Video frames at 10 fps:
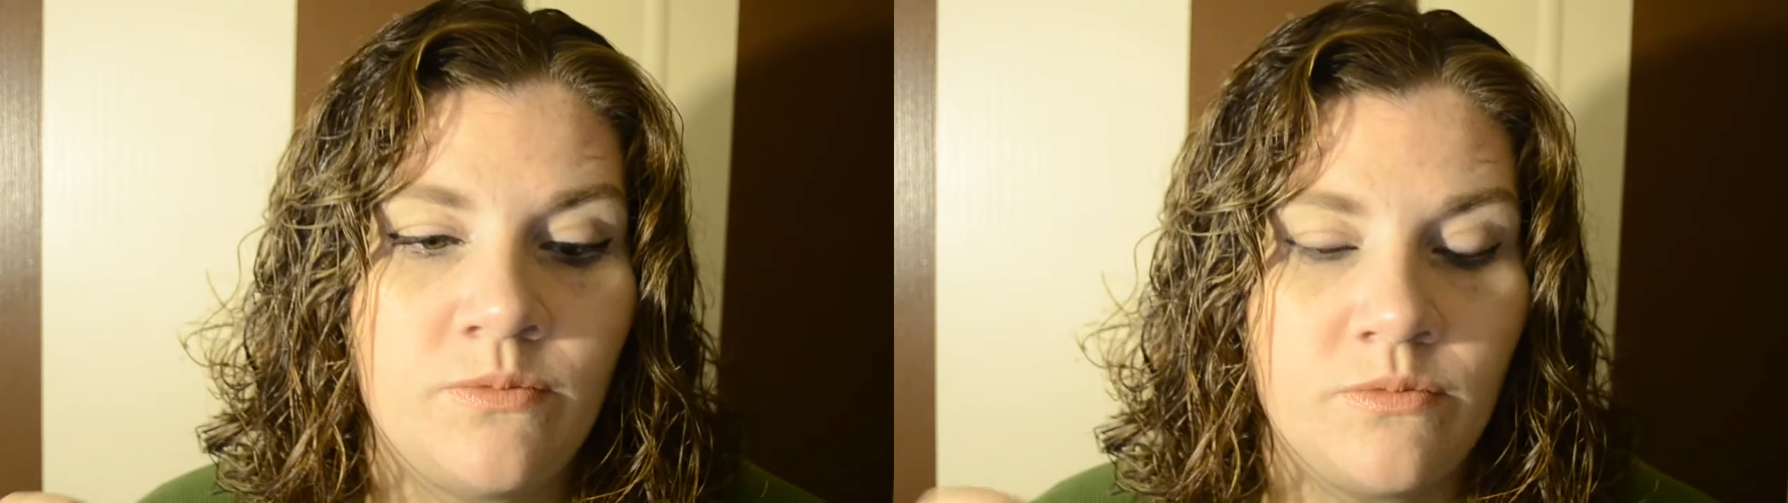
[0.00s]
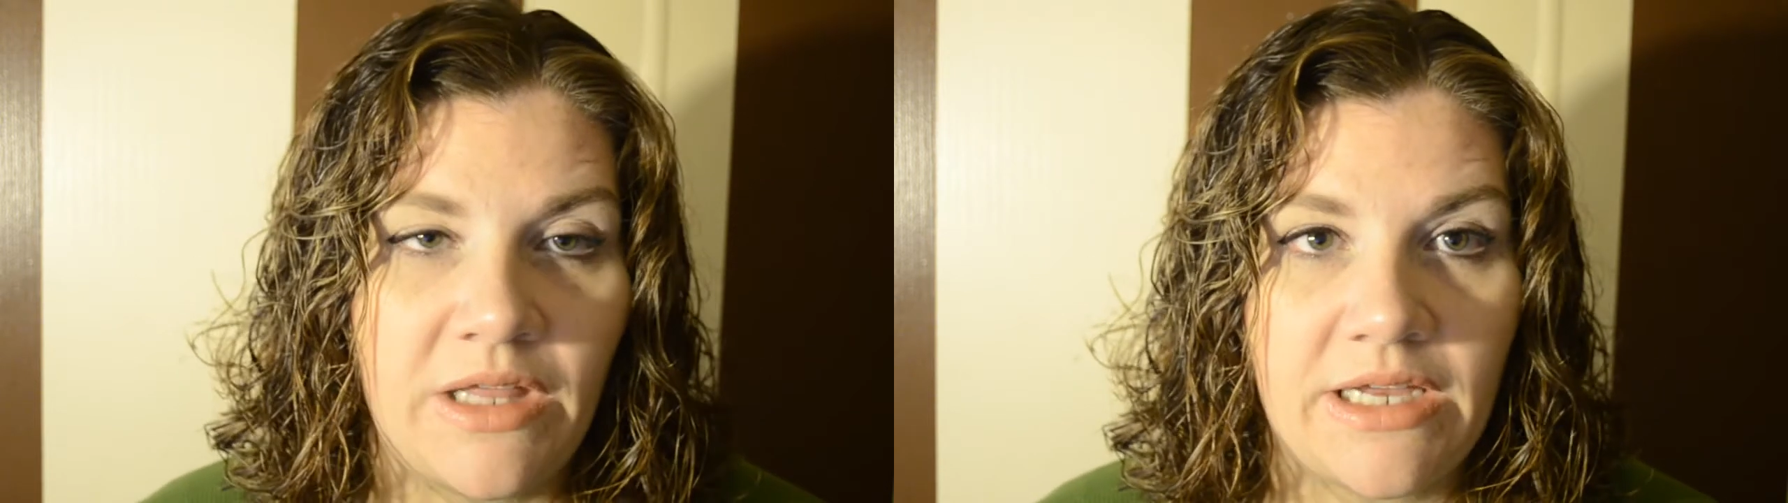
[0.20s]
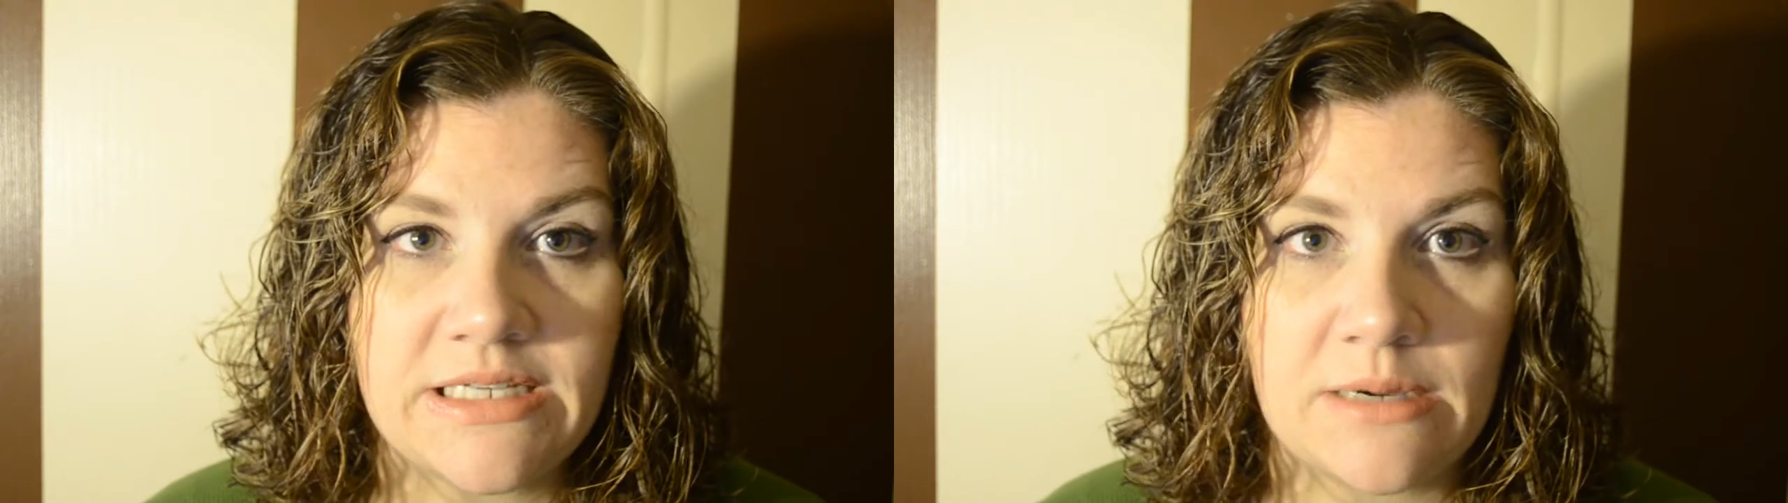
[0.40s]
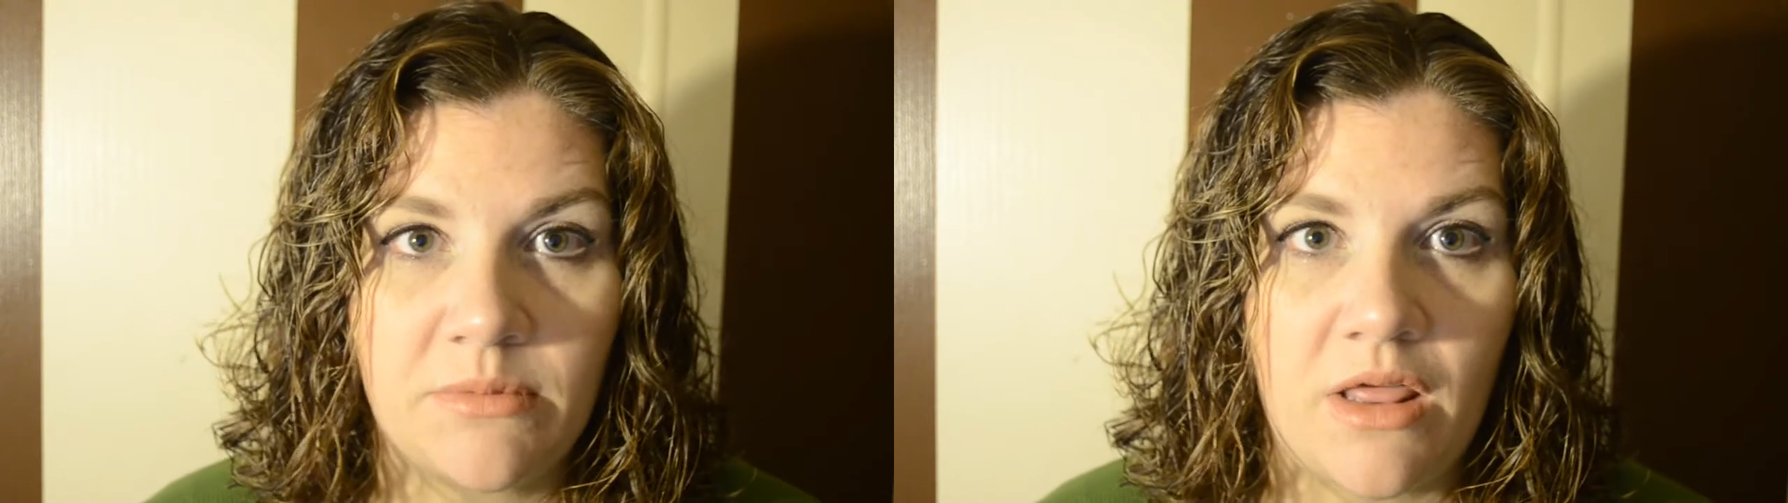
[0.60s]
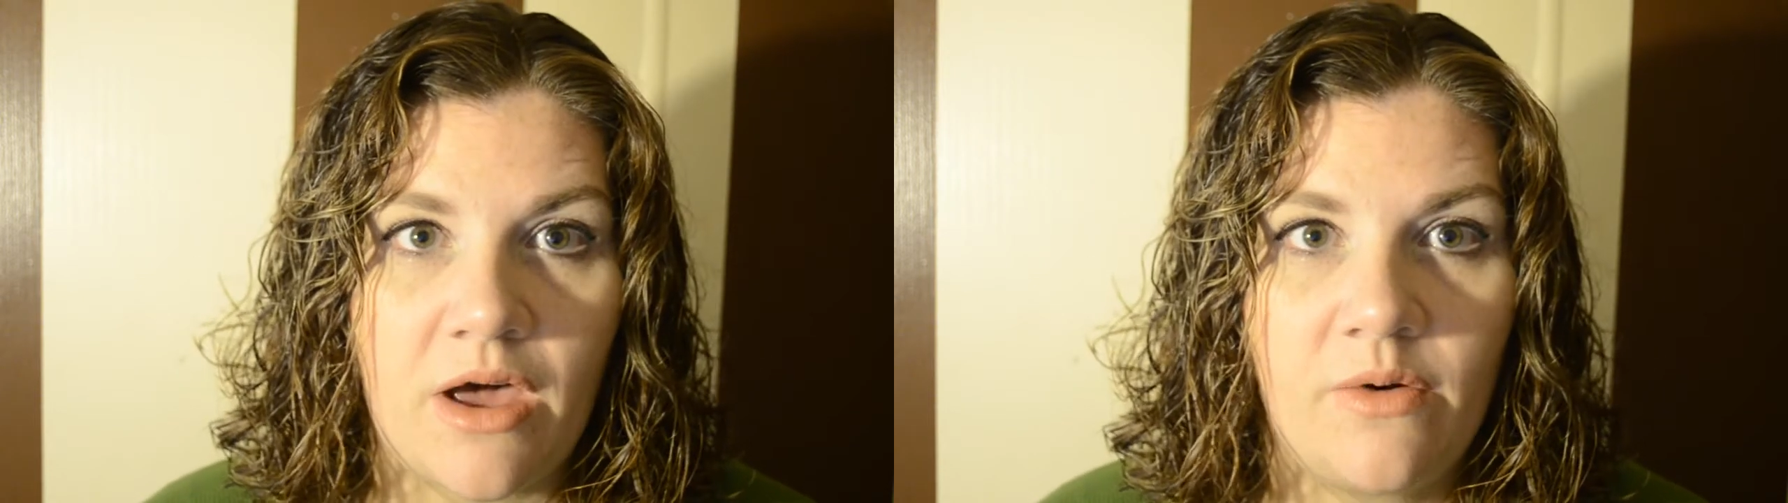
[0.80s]
link down
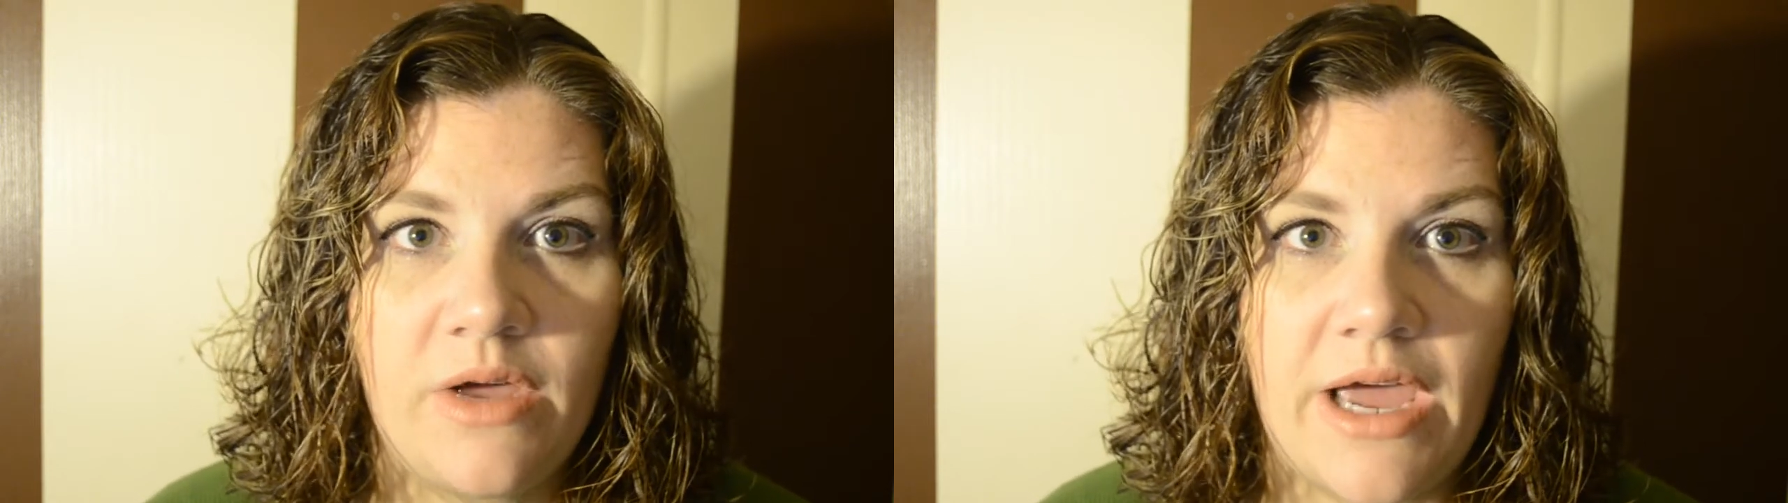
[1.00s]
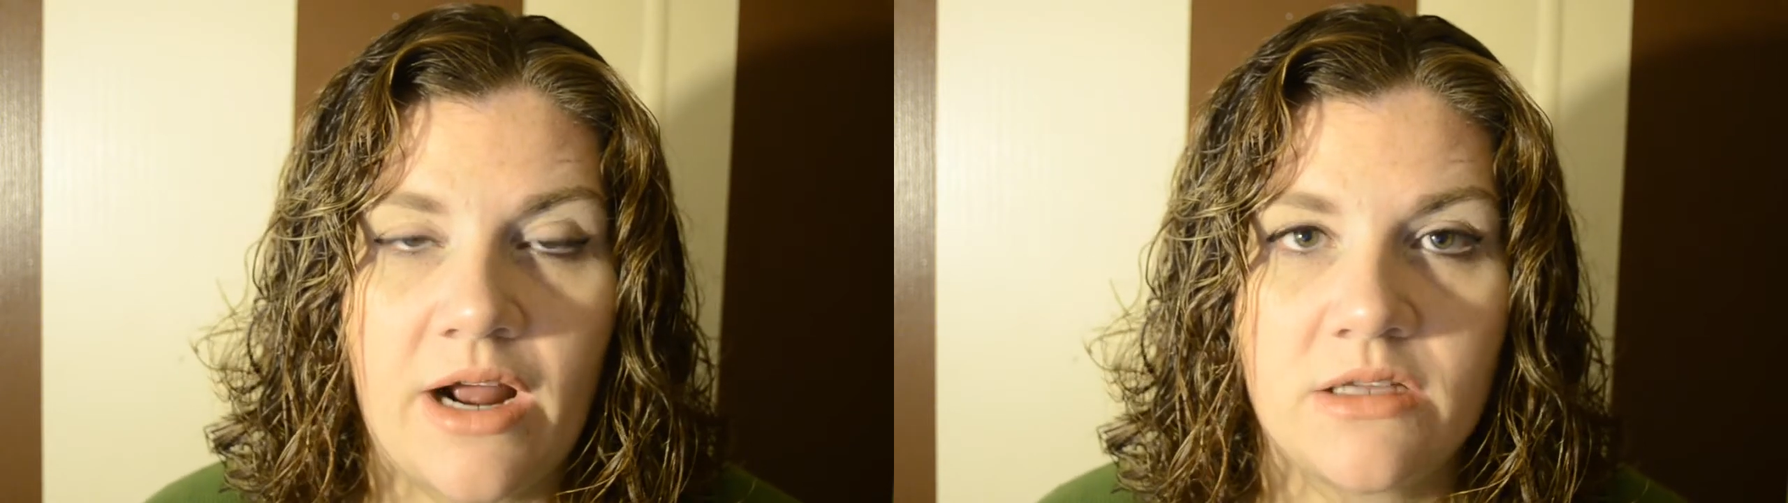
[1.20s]
below, and